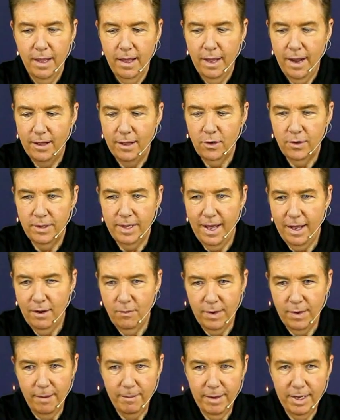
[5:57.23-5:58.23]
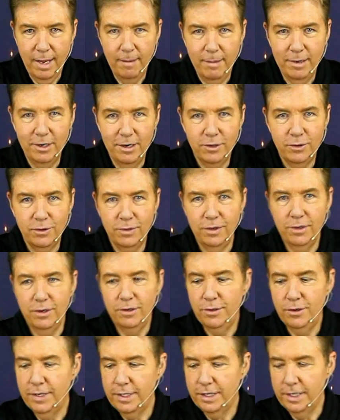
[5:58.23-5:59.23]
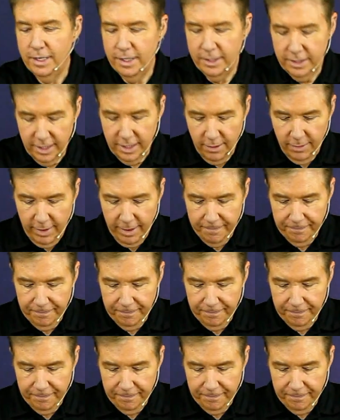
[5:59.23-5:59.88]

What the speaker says: I learned that when I became a nutritionist. Anyway,